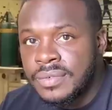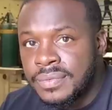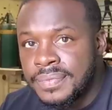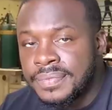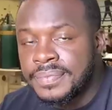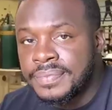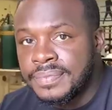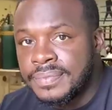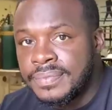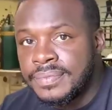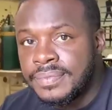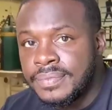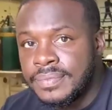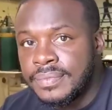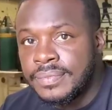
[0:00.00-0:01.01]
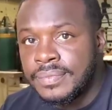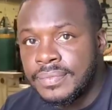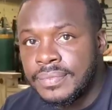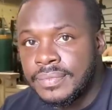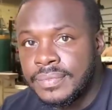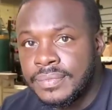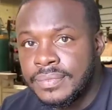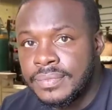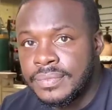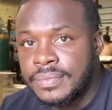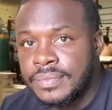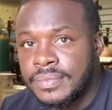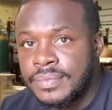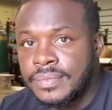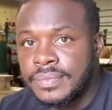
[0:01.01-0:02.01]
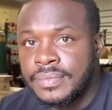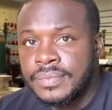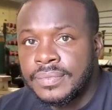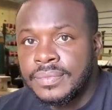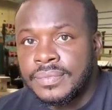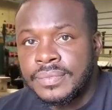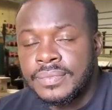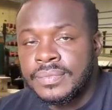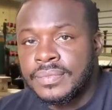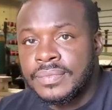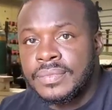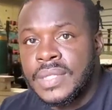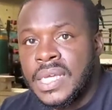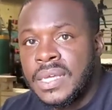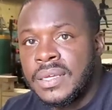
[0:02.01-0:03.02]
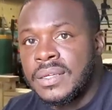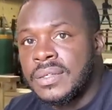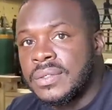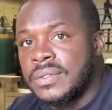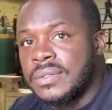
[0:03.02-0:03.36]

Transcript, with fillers: Uh, that, that kid's from your neighborhood, Jay. Yeah. Um,